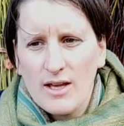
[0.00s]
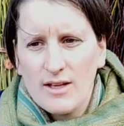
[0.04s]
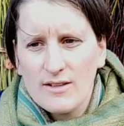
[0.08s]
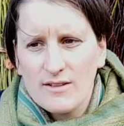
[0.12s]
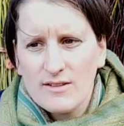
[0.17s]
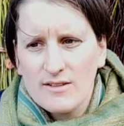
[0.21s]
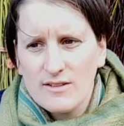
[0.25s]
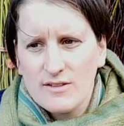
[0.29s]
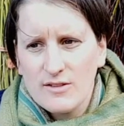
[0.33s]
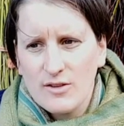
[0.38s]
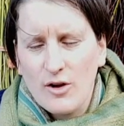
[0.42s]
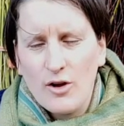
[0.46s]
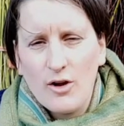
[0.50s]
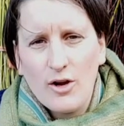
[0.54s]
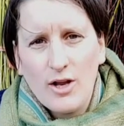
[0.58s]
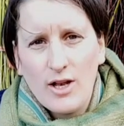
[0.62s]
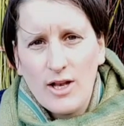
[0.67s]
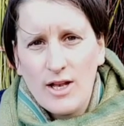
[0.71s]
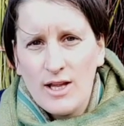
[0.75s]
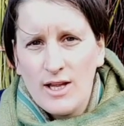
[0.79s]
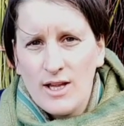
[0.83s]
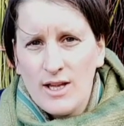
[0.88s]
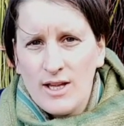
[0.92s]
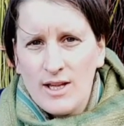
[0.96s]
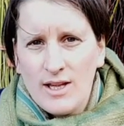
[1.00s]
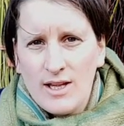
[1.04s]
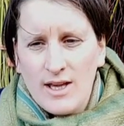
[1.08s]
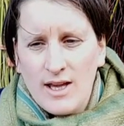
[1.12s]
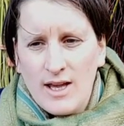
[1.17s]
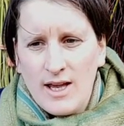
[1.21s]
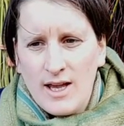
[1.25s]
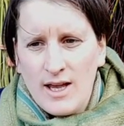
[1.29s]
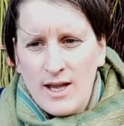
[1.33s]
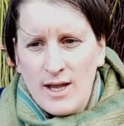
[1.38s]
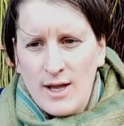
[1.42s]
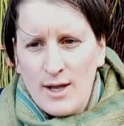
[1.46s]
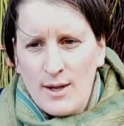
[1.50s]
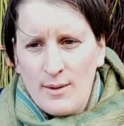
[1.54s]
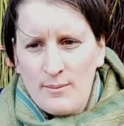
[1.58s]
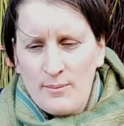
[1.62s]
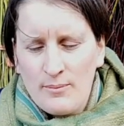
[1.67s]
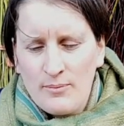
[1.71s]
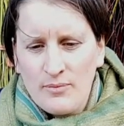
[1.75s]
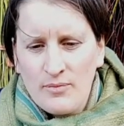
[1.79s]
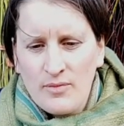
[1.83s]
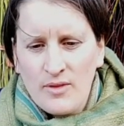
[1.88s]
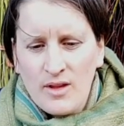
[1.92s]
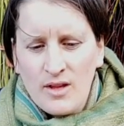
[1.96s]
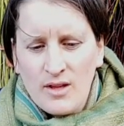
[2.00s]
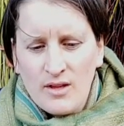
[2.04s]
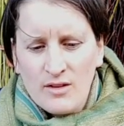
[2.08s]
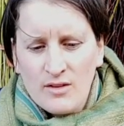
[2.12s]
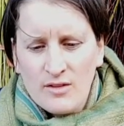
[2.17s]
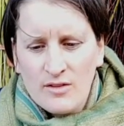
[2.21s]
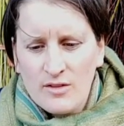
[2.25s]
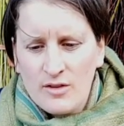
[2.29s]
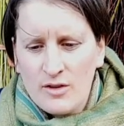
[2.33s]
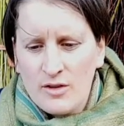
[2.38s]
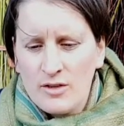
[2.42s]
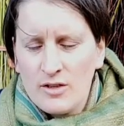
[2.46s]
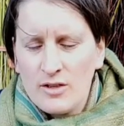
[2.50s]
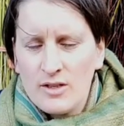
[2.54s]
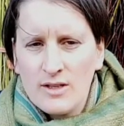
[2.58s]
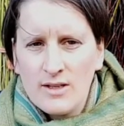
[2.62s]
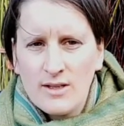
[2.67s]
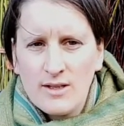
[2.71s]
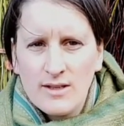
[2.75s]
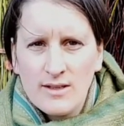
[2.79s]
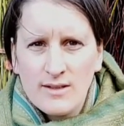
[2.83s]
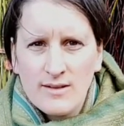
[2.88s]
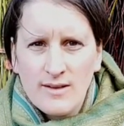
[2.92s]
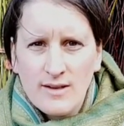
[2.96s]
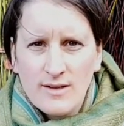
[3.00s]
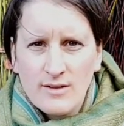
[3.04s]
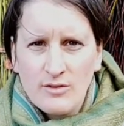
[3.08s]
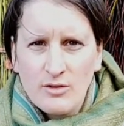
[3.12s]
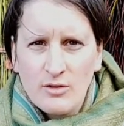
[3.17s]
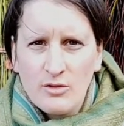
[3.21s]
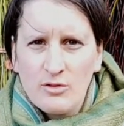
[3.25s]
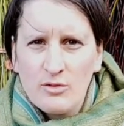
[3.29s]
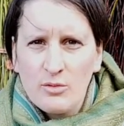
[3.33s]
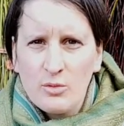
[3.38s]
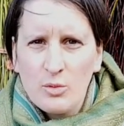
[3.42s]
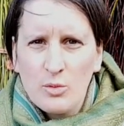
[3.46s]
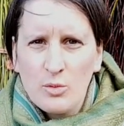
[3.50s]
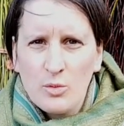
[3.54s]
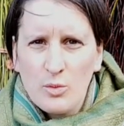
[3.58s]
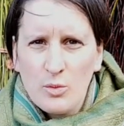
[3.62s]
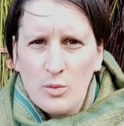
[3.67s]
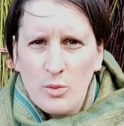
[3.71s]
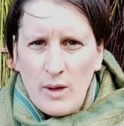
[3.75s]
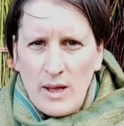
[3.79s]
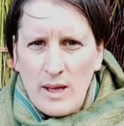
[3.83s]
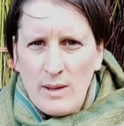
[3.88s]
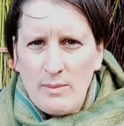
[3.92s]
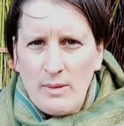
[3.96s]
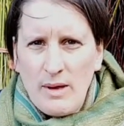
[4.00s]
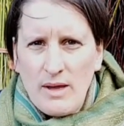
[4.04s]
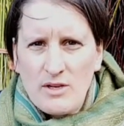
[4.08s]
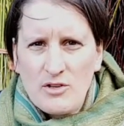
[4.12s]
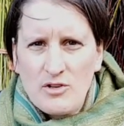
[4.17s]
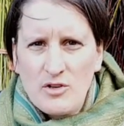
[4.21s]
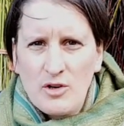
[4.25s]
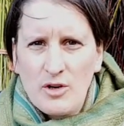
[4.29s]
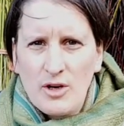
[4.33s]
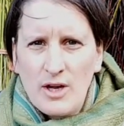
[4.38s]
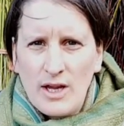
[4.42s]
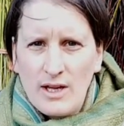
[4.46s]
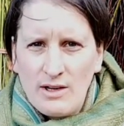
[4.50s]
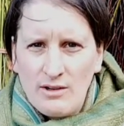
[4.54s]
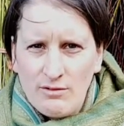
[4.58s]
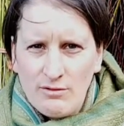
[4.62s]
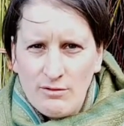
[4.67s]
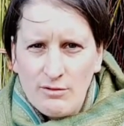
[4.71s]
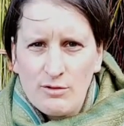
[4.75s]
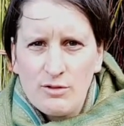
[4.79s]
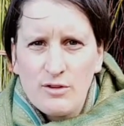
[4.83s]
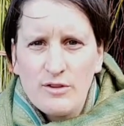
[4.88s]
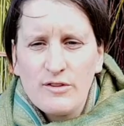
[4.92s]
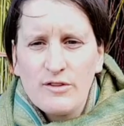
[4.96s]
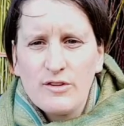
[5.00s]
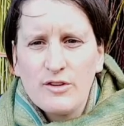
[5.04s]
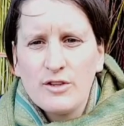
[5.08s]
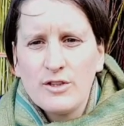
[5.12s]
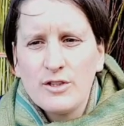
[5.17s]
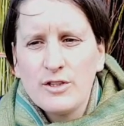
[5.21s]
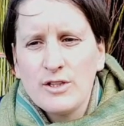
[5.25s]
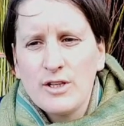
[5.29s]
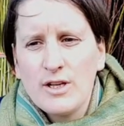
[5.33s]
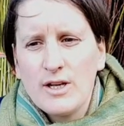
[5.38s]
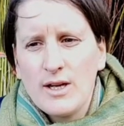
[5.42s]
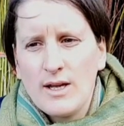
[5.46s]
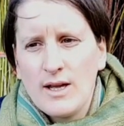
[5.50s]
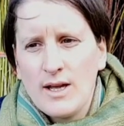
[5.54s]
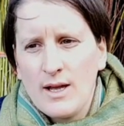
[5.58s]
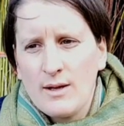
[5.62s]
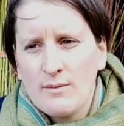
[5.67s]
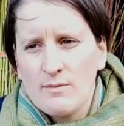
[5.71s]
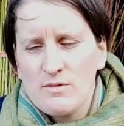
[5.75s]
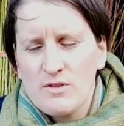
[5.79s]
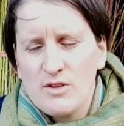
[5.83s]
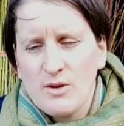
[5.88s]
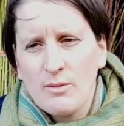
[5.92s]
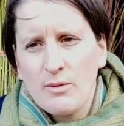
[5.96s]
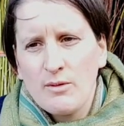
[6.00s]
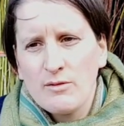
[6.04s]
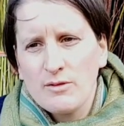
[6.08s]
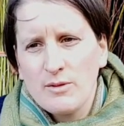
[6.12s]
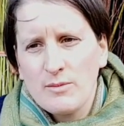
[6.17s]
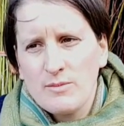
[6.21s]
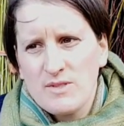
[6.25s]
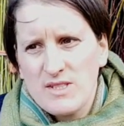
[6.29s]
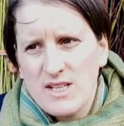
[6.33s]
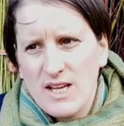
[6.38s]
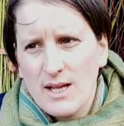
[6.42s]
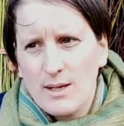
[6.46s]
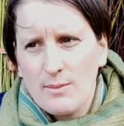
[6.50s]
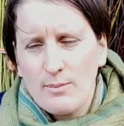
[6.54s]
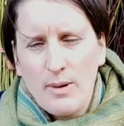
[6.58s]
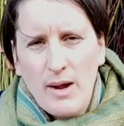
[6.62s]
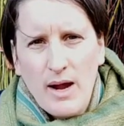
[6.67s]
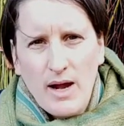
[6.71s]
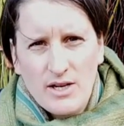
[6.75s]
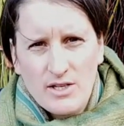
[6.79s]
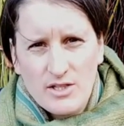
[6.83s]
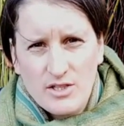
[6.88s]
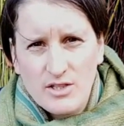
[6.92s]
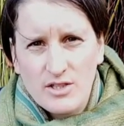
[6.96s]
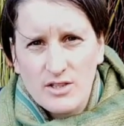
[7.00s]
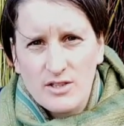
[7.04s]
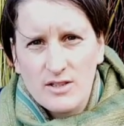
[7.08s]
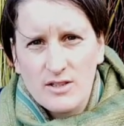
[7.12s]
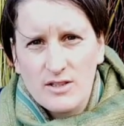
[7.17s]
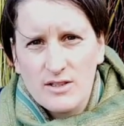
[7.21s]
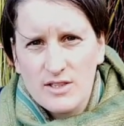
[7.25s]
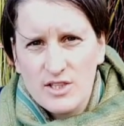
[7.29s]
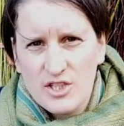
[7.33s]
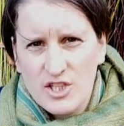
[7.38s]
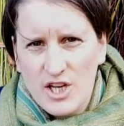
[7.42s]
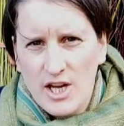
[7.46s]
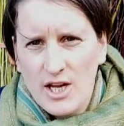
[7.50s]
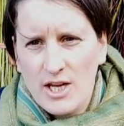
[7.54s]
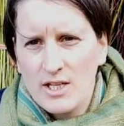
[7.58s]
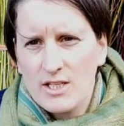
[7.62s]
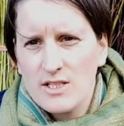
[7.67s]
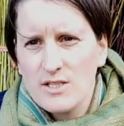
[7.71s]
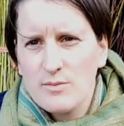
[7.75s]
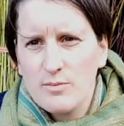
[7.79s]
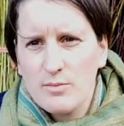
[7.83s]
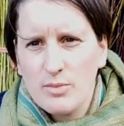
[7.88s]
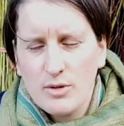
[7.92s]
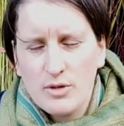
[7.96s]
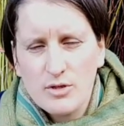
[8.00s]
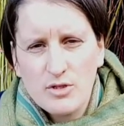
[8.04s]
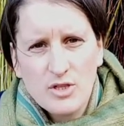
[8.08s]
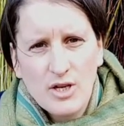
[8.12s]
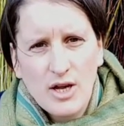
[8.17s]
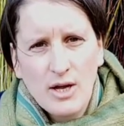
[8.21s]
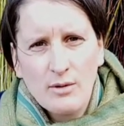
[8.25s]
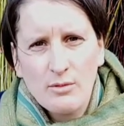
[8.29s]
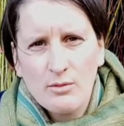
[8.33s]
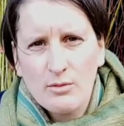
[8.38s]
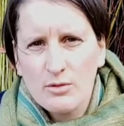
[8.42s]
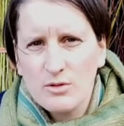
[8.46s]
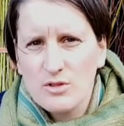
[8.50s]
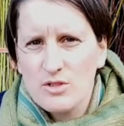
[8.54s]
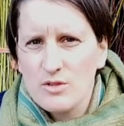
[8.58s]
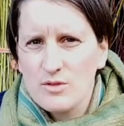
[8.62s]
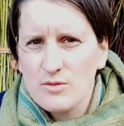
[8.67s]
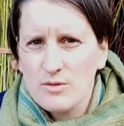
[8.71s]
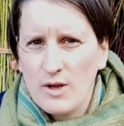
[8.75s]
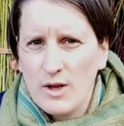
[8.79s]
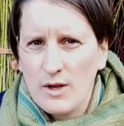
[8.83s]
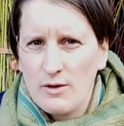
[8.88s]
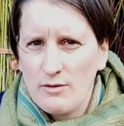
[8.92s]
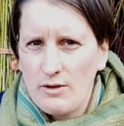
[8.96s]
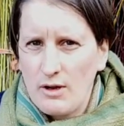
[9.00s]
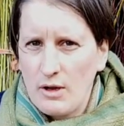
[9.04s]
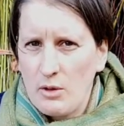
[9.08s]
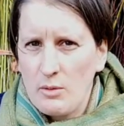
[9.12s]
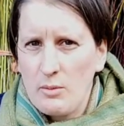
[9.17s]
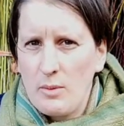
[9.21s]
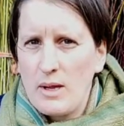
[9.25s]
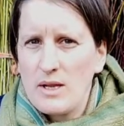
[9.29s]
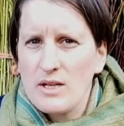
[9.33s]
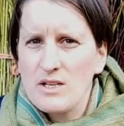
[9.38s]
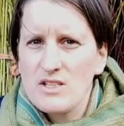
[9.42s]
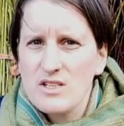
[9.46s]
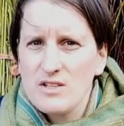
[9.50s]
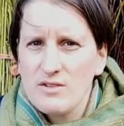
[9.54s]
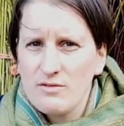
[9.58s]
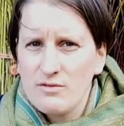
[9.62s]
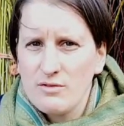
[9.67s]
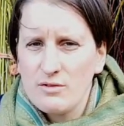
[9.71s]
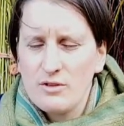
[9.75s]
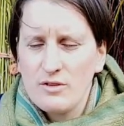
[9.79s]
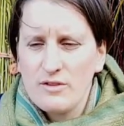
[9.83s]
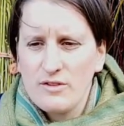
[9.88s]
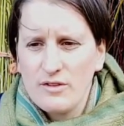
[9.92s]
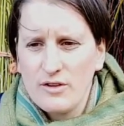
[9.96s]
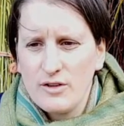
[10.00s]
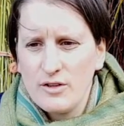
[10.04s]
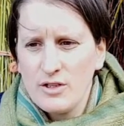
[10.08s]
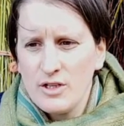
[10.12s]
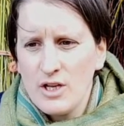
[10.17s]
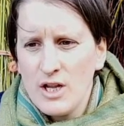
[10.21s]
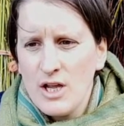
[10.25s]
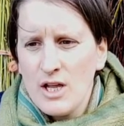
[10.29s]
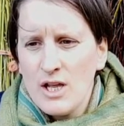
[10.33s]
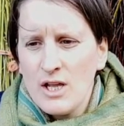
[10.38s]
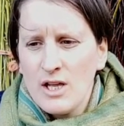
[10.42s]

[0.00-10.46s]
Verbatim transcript: soil. Um, sun, they do way better in full sun. Um, some of them take partial shade, but I would uh, recommend full sun.